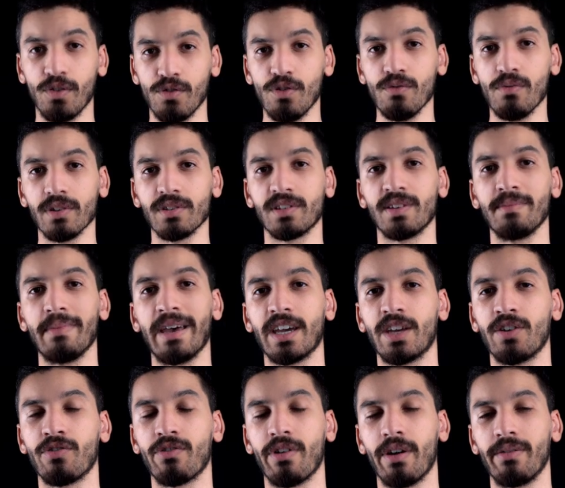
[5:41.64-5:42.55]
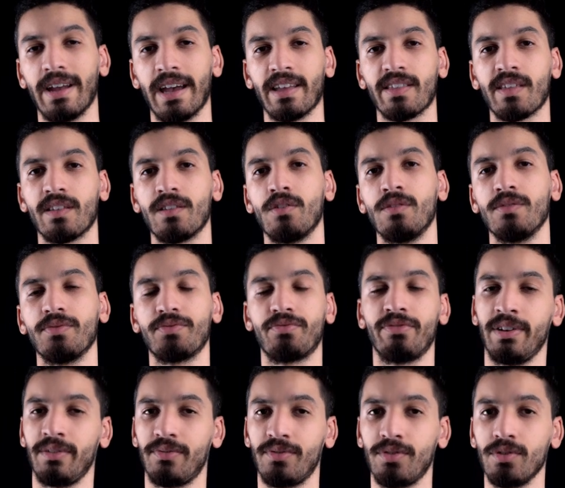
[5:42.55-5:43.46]
you want to make your own
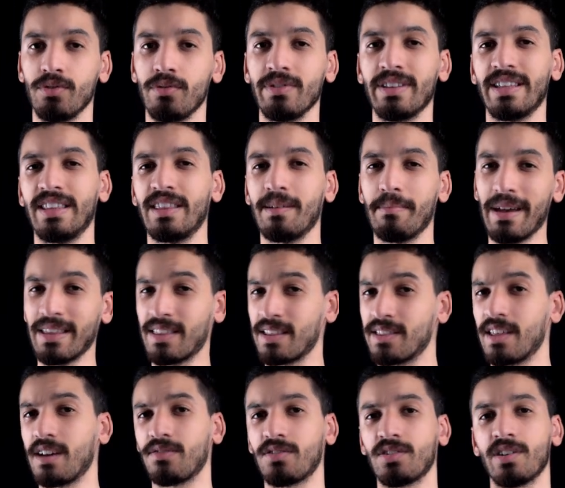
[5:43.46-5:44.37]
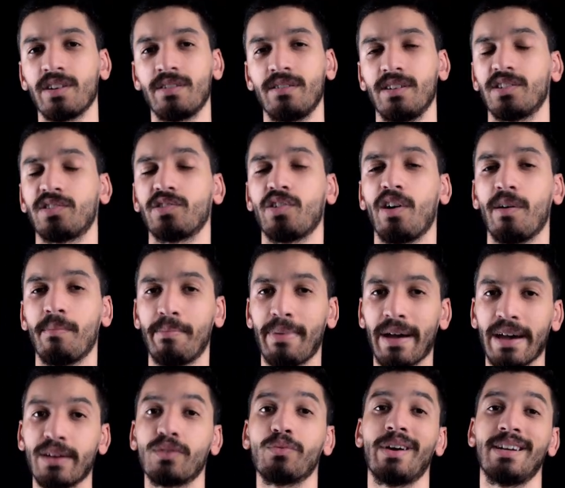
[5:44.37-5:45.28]
ethanol-free fuel, then the method I've shown is not a
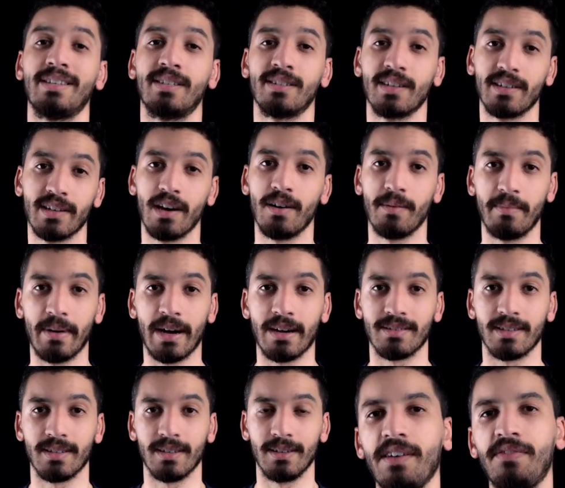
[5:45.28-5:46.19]
bad way to go about it.